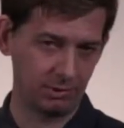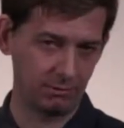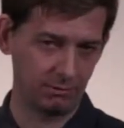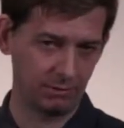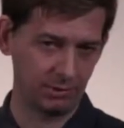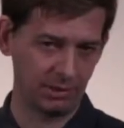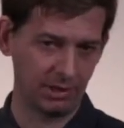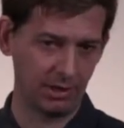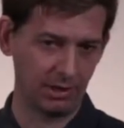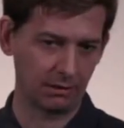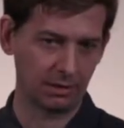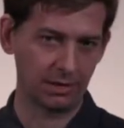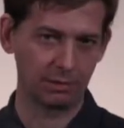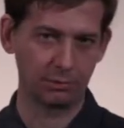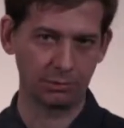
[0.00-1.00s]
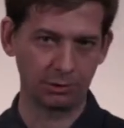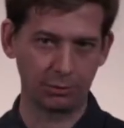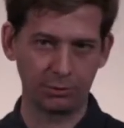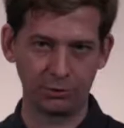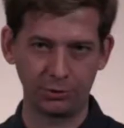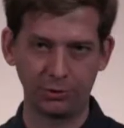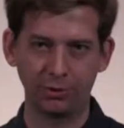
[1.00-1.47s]
we're glad to work
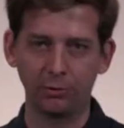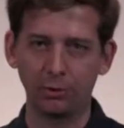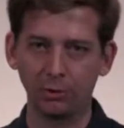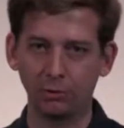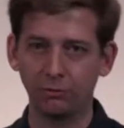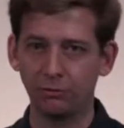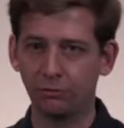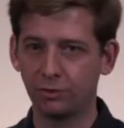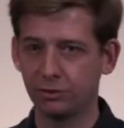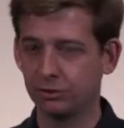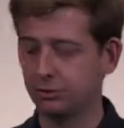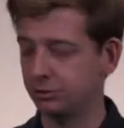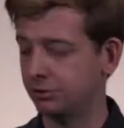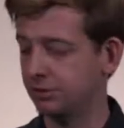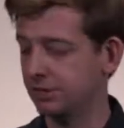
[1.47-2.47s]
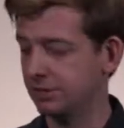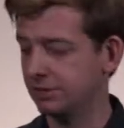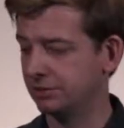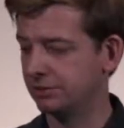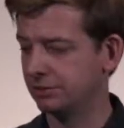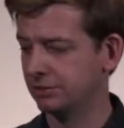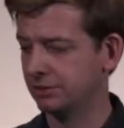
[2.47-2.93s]
with you on what fits your
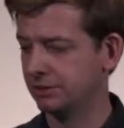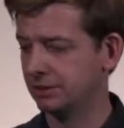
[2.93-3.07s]
needs.